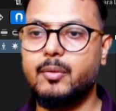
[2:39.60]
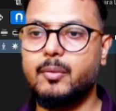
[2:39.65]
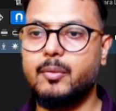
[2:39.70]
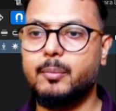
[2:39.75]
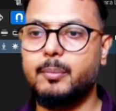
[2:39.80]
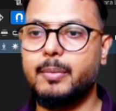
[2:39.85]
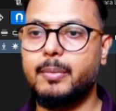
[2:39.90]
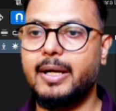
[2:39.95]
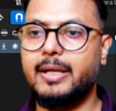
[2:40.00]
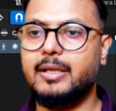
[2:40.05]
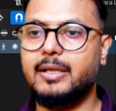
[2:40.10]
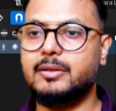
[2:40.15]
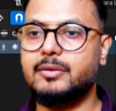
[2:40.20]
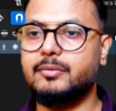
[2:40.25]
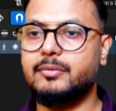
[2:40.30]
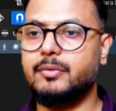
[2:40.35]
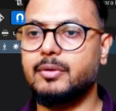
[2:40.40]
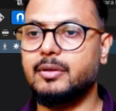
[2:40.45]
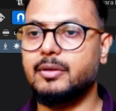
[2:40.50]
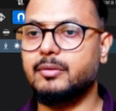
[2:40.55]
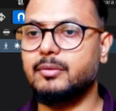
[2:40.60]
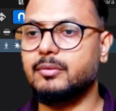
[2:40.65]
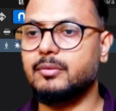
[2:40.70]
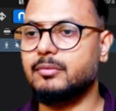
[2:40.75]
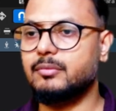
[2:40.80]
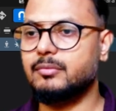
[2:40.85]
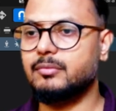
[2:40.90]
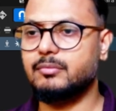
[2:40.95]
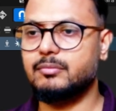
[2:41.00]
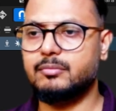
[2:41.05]
minus
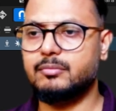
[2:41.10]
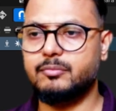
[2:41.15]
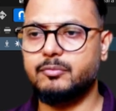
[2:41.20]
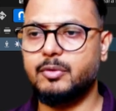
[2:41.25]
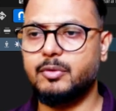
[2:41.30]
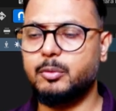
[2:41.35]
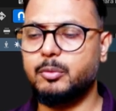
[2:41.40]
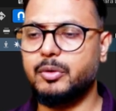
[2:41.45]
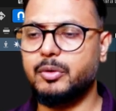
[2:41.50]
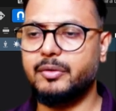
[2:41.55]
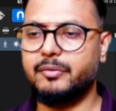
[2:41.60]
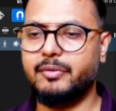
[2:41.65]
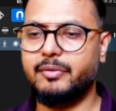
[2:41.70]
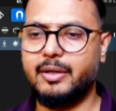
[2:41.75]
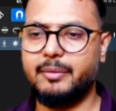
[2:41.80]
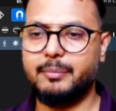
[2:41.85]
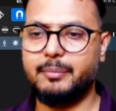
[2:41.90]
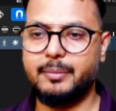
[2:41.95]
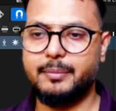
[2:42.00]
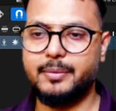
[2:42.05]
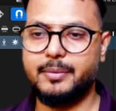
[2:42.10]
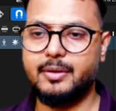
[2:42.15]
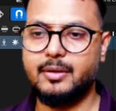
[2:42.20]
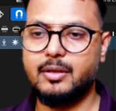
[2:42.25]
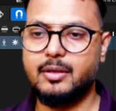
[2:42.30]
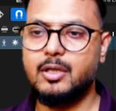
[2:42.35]
125 maybe.